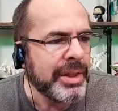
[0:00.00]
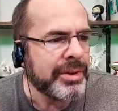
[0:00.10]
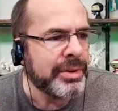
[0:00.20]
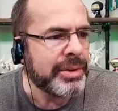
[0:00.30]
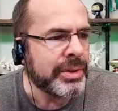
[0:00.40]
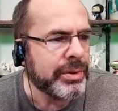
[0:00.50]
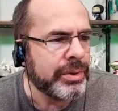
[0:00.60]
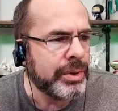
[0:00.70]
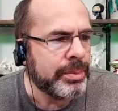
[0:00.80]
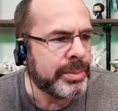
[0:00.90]
They're the
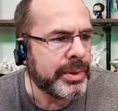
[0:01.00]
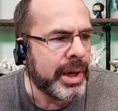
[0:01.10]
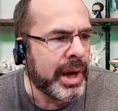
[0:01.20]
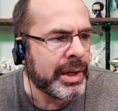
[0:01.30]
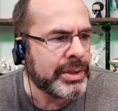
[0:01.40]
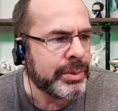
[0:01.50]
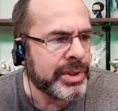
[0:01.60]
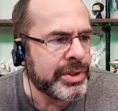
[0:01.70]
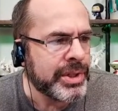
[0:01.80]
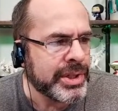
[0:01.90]
group to
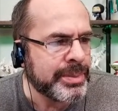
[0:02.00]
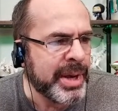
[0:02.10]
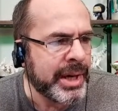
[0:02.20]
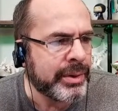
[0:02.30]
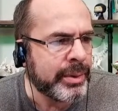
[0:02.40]
which Hispanic